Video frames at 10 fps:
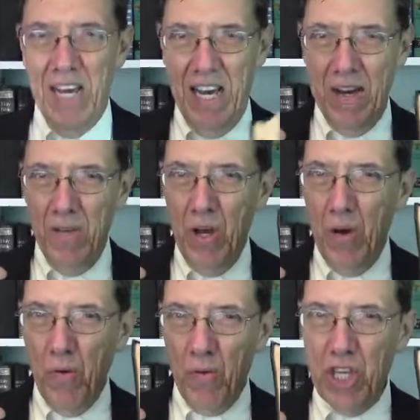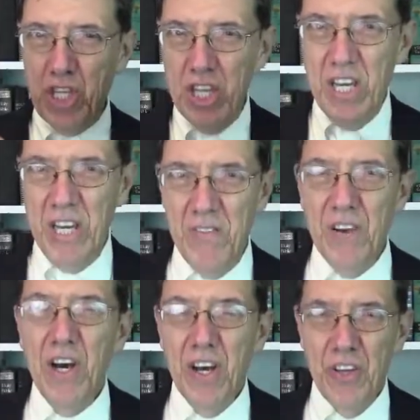and
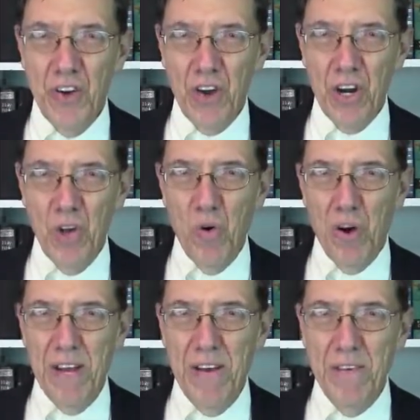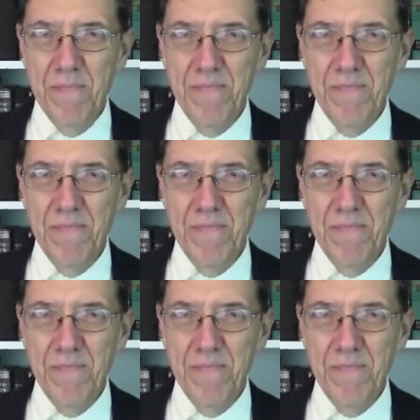receive your glory.